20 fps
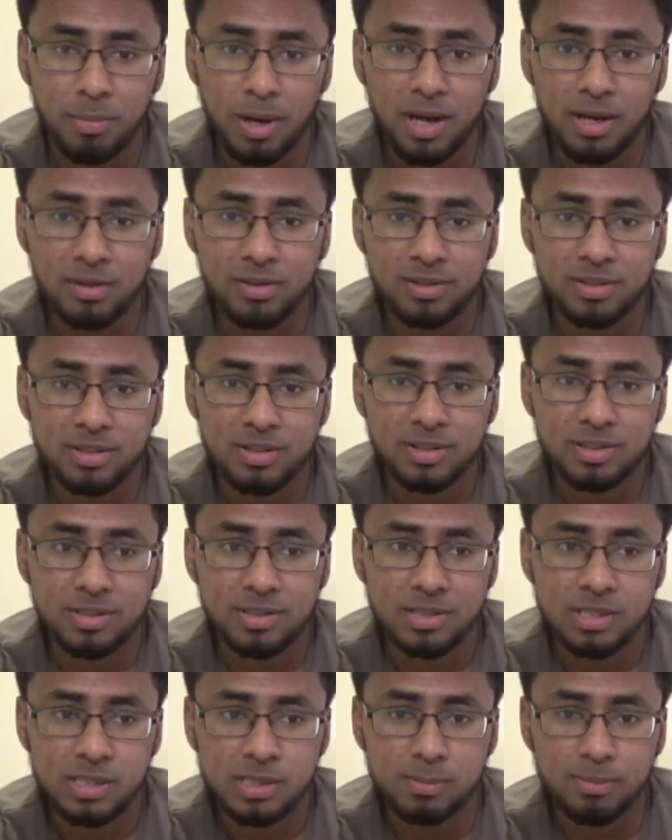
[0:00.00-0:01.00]
mild,
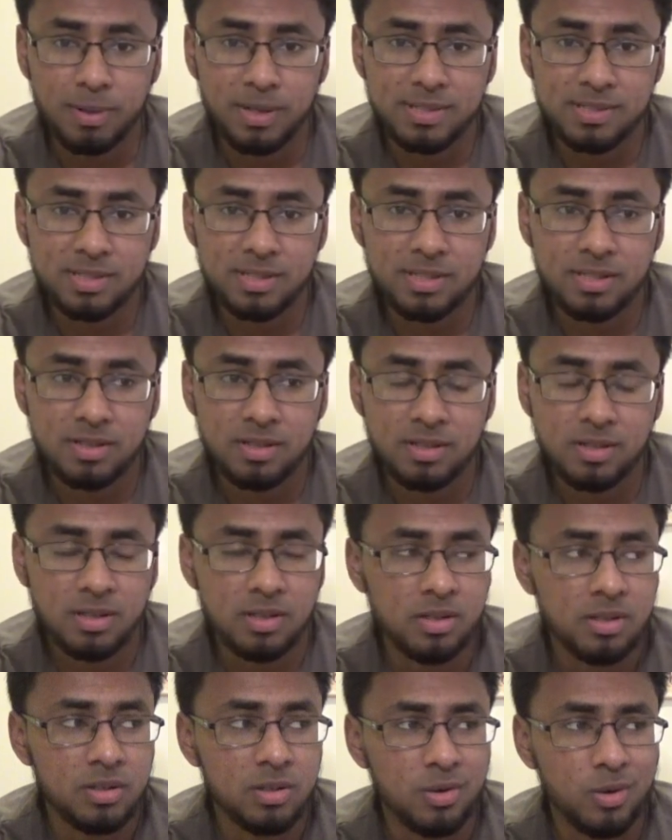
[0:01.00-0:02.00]
spicy,
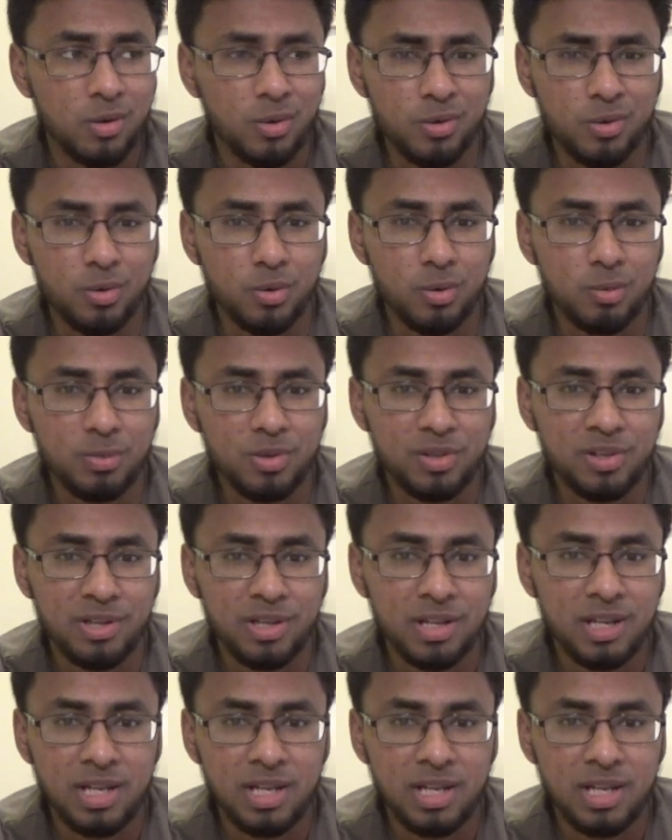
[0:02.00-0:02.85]
or normal?